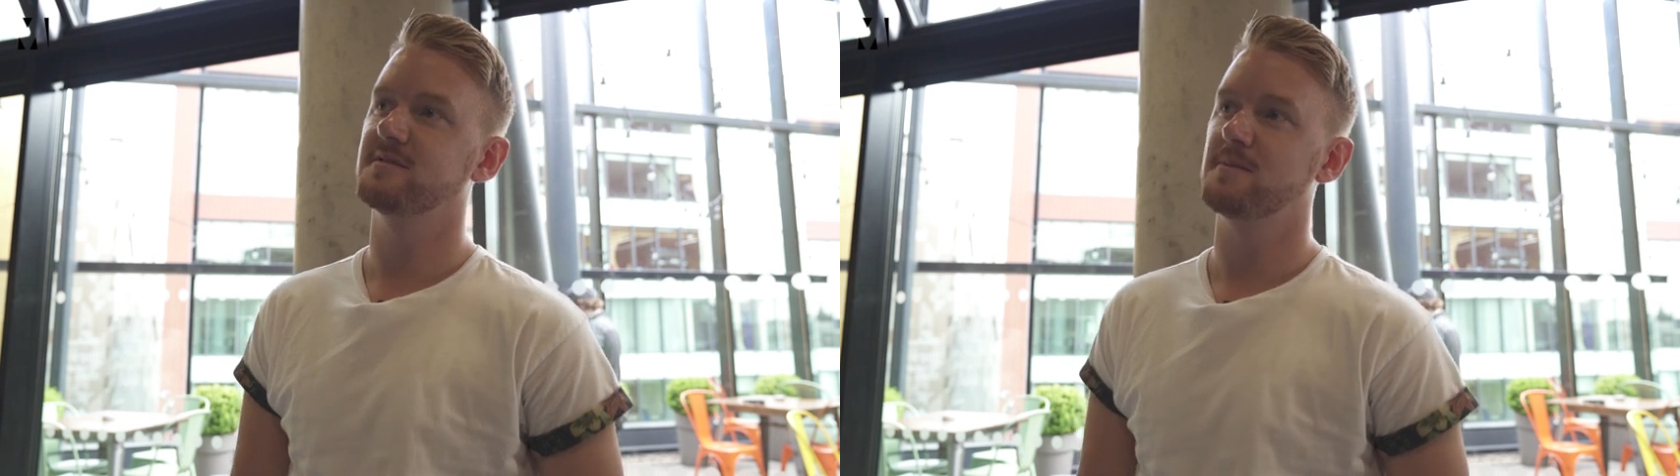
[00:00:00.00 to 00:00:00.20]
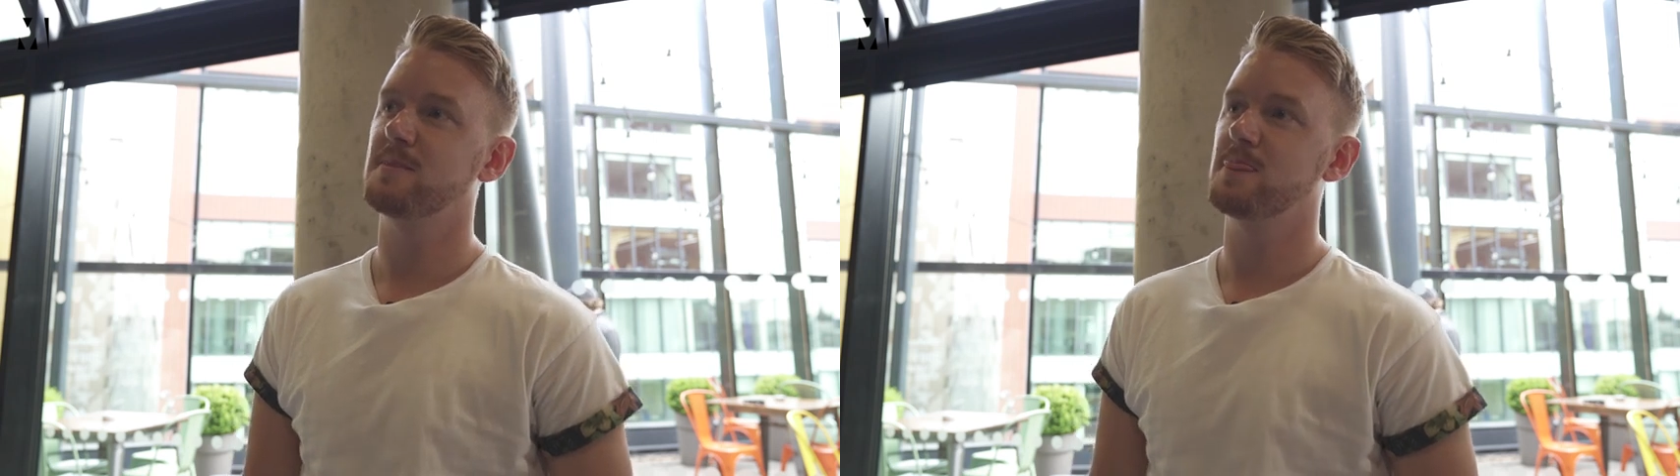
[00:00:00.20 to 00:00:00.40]

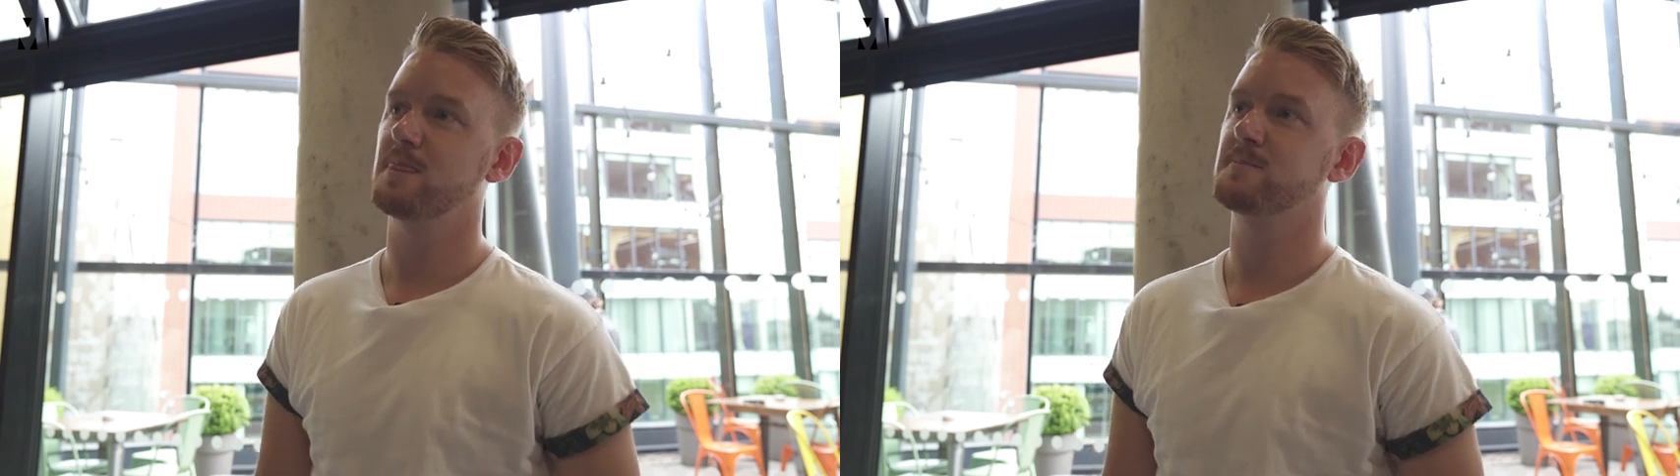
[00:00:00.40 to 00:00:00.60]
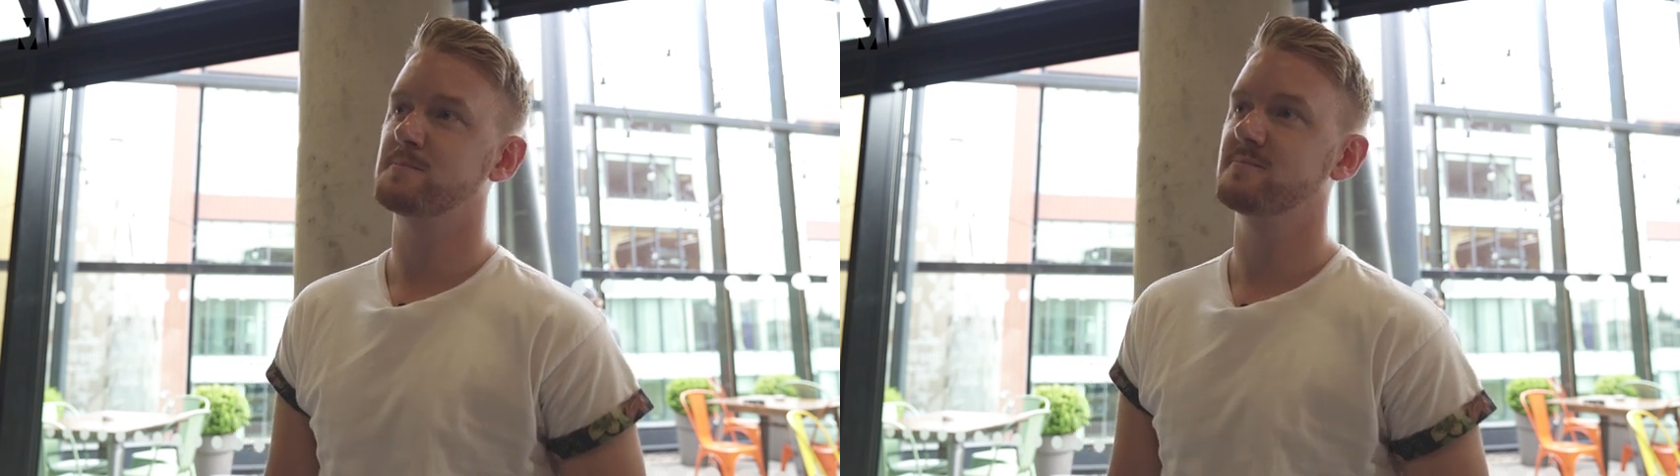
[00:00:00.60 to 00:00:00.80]
then
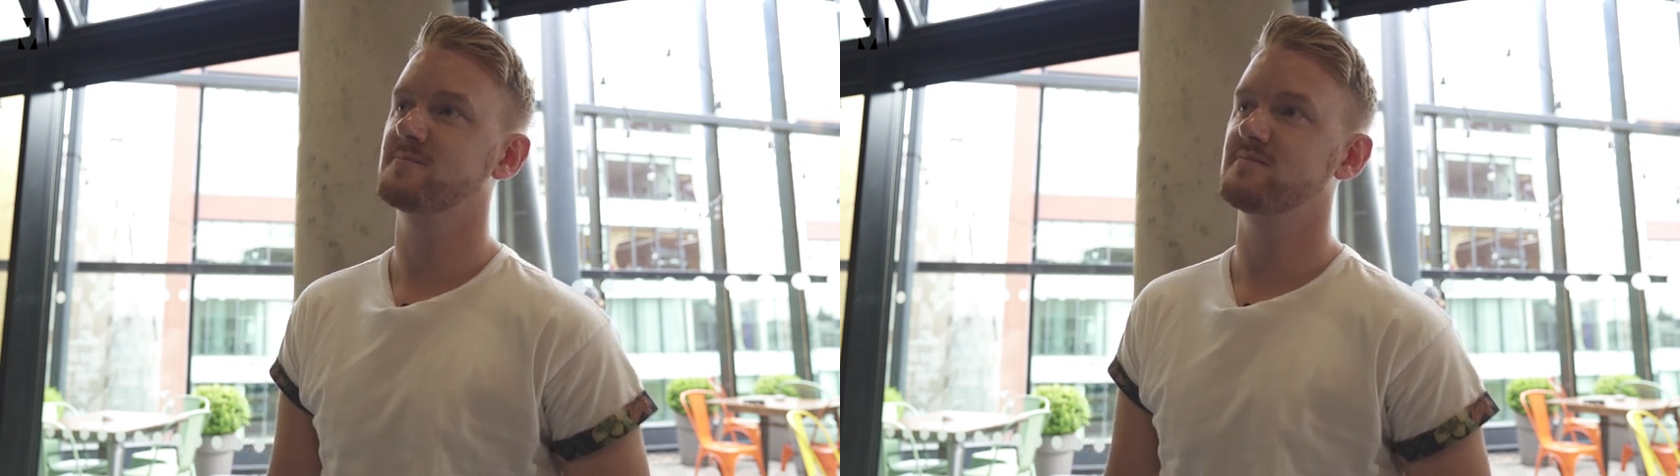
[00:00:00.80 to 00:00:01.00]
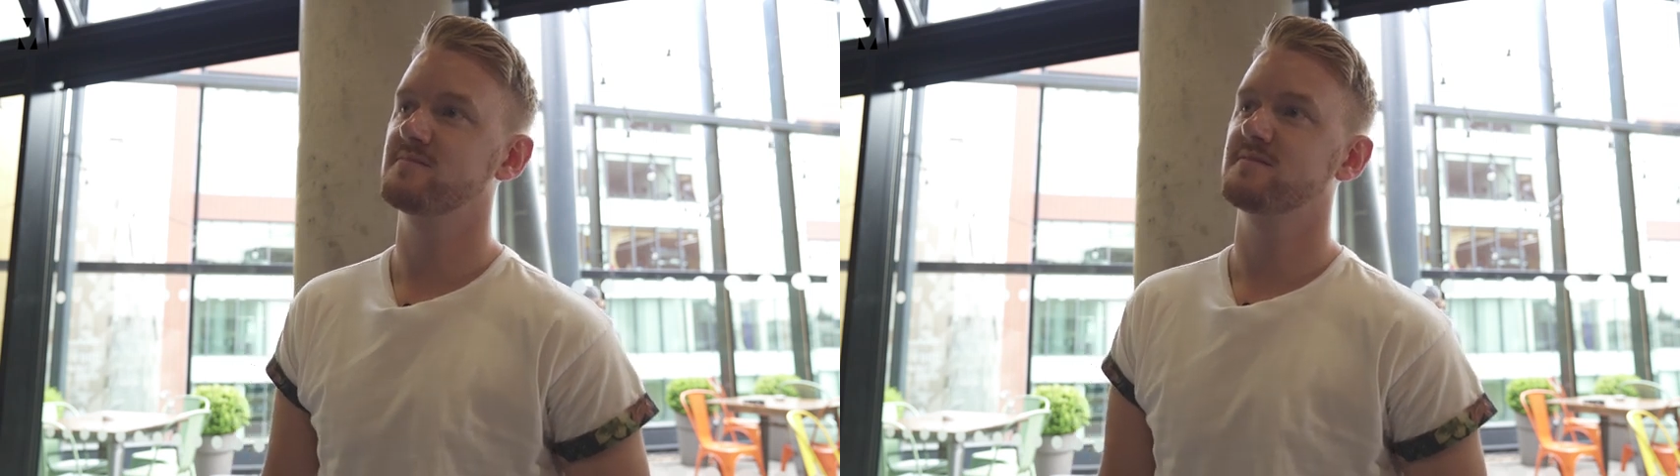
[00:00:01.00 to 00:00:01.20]
led to someone
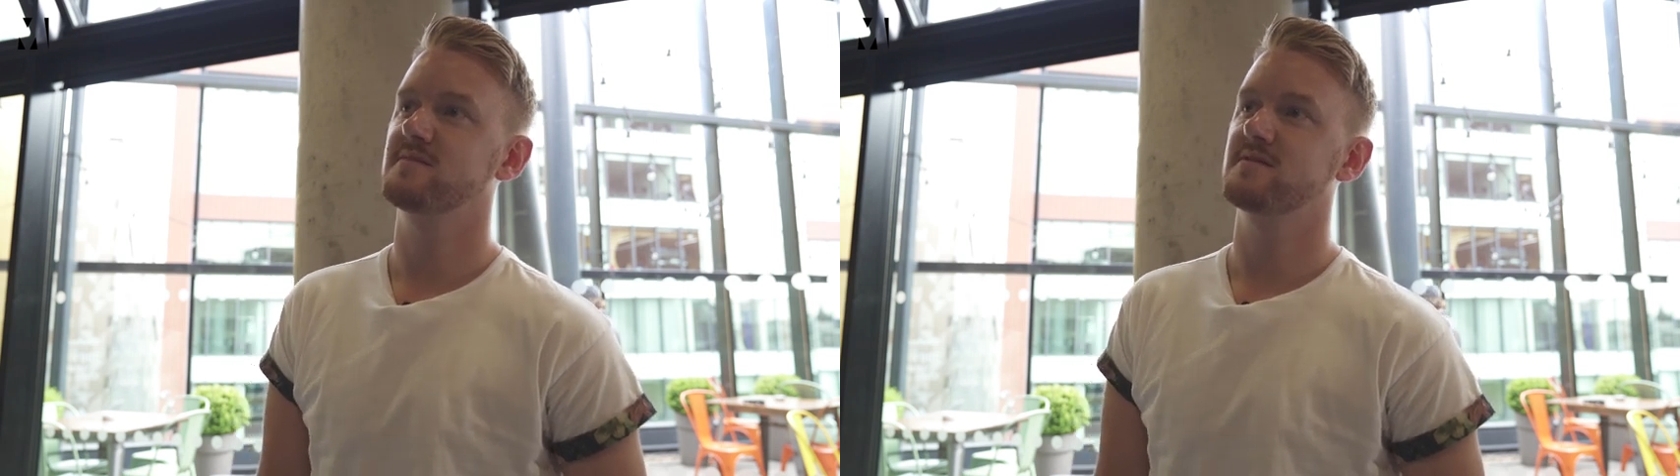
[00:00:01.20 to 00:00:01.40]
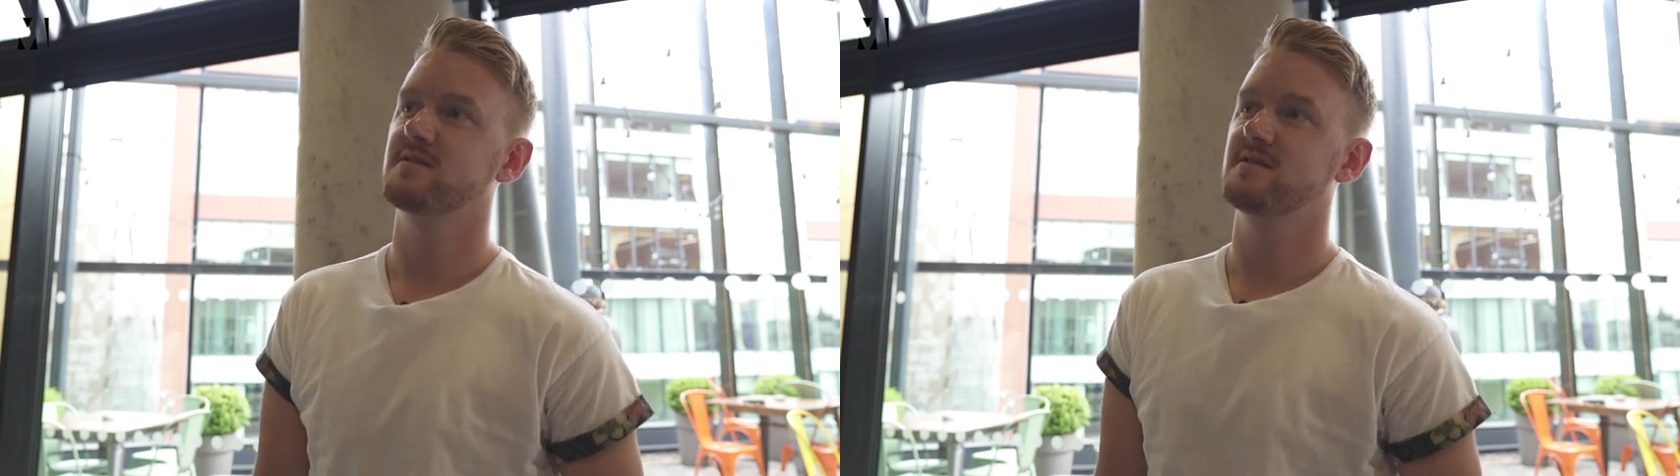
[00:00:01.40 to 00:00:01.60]
who's
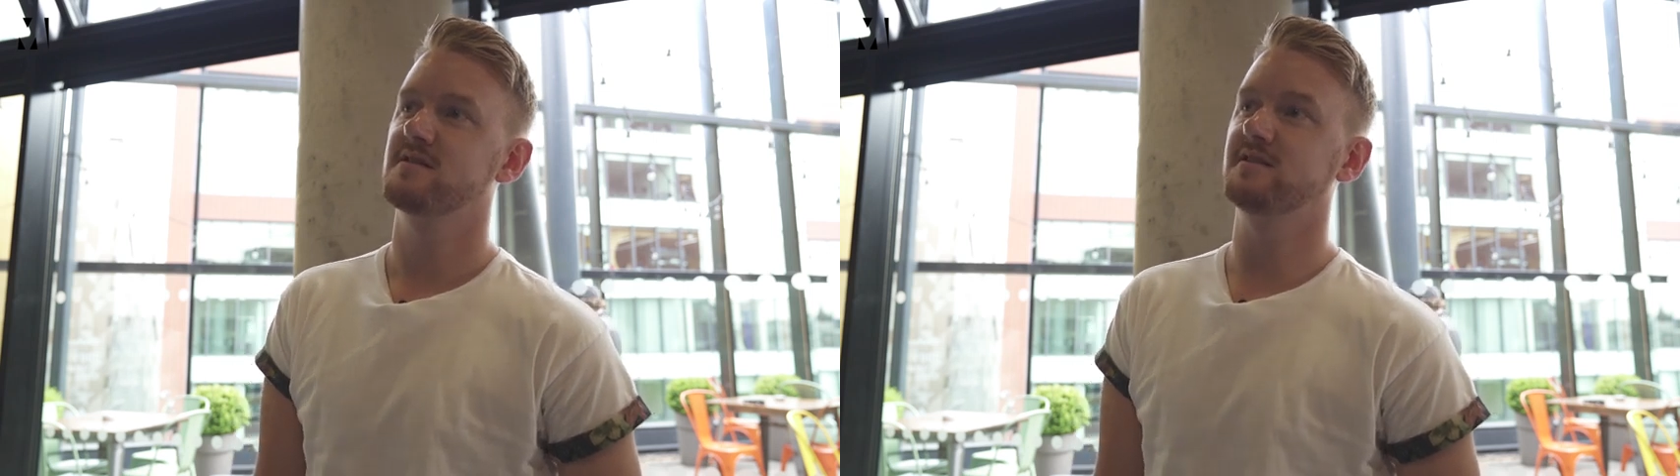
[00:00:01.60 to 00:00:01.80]
badly hurt?